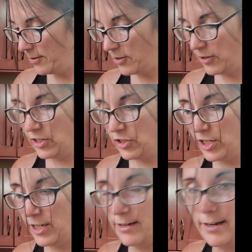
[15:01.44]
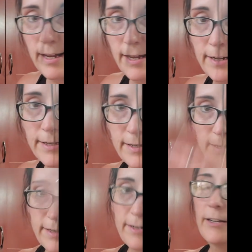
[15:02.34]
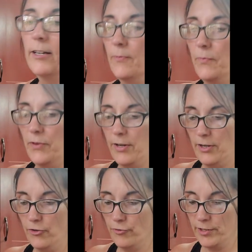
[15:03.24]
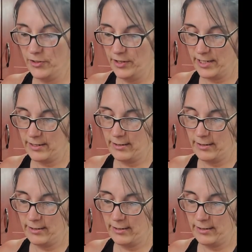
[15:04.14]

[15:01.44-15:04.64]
the cookie sheet and drizzle this